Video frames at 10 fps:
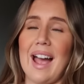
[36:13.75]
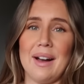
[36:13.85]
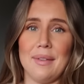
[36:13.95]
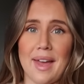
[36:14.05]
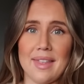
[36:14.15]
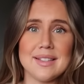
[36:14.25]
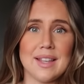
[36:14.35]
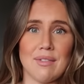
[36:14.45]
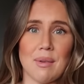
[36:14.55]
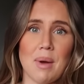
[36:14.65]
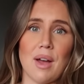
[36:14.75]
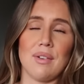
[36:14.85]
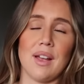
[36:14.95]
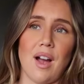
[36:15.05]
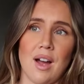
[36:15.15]
out there that's giving
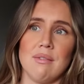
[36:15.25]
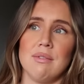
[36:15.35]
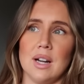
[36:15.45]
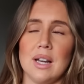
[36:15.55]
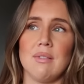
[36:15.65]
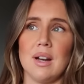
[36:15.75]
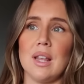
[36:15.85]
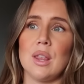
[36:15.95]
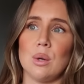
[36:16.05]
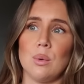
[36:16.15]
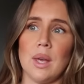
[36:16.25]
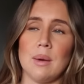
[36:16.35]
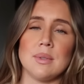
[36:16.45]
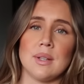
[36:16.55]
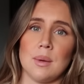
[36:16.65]
birth, like, I really thought
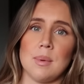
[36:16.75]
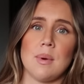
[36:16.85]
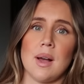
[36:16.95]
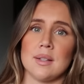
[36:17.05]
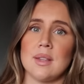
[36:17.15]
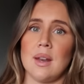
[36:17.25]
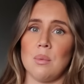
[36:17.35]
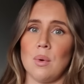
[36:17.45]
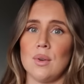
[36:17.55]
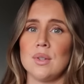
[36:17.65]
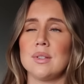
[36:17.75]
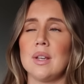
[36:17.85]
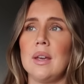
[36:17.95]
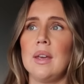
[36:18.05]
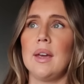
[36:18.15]
it was going to be worse than it was.
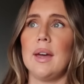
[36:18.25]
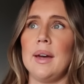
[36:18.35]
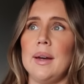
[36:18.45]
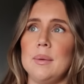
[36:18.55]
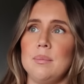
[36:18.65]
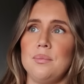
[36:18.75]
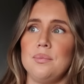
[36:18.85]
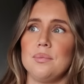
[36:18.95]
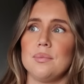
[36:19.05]
I